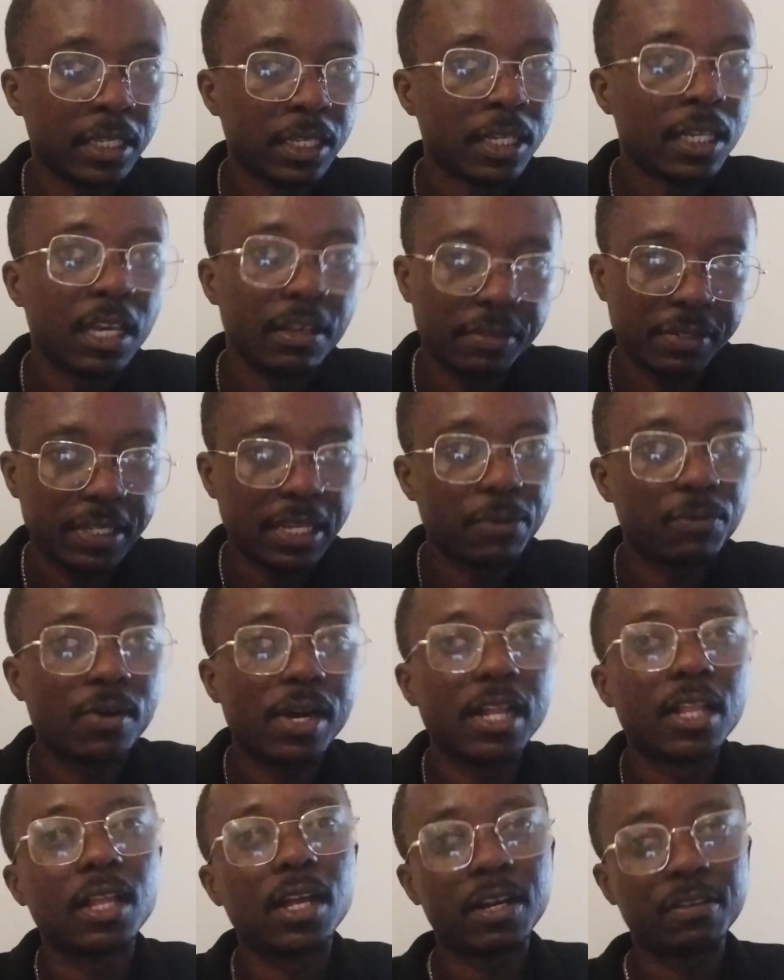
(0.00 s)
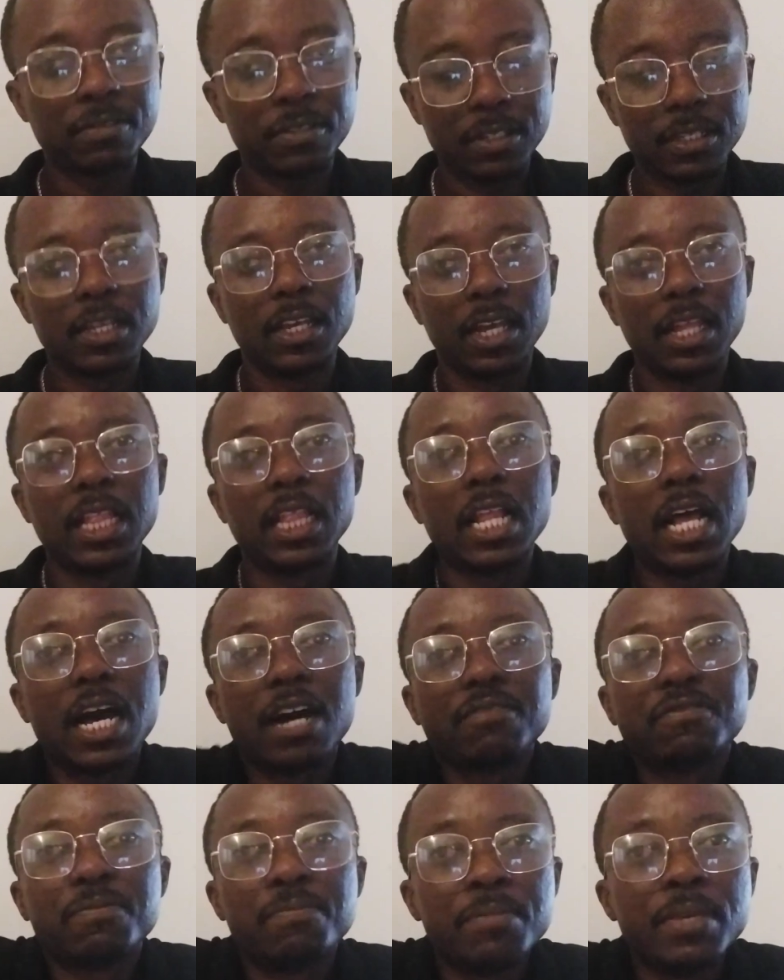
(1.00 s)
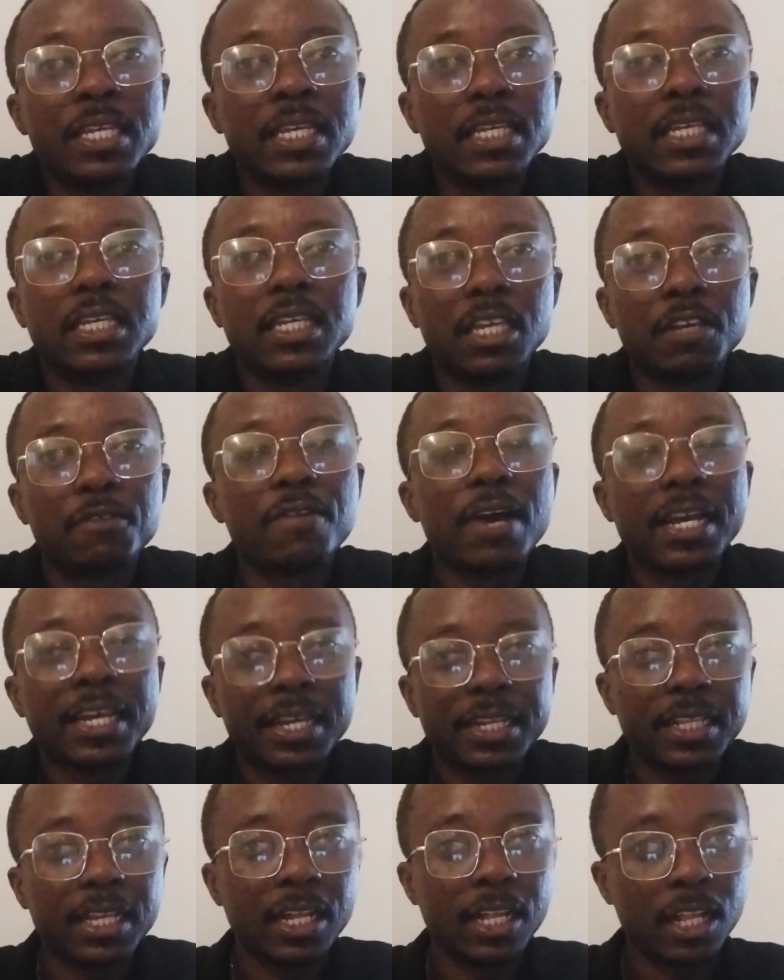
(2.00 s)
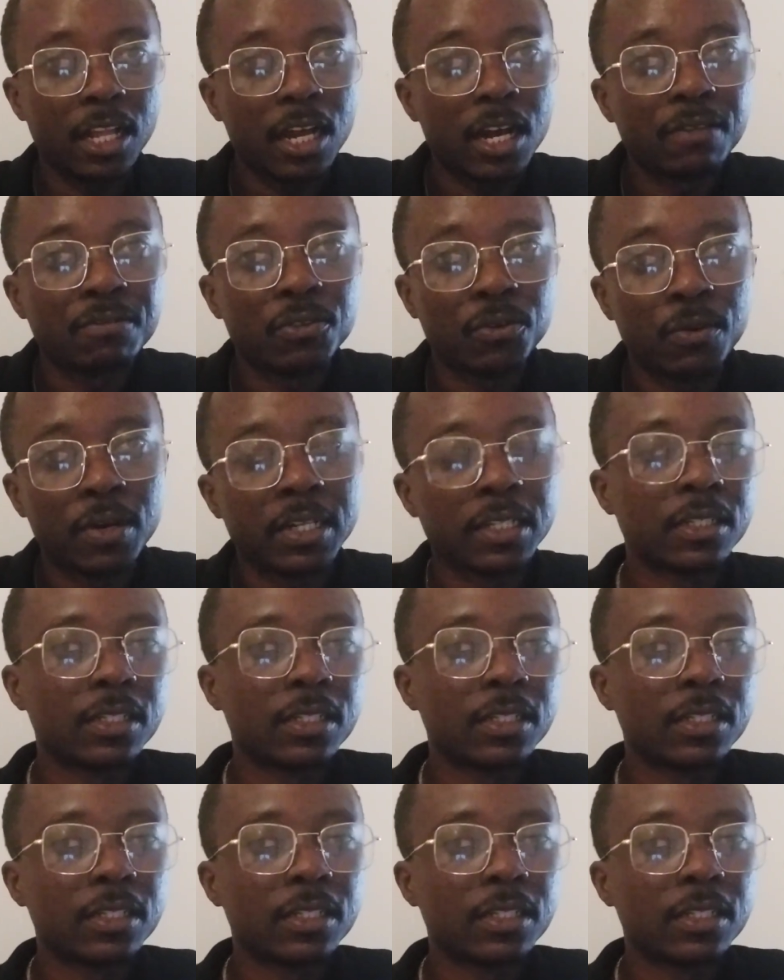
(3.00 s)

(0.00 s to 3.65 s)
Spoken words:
If someone love me, if I get a loved one,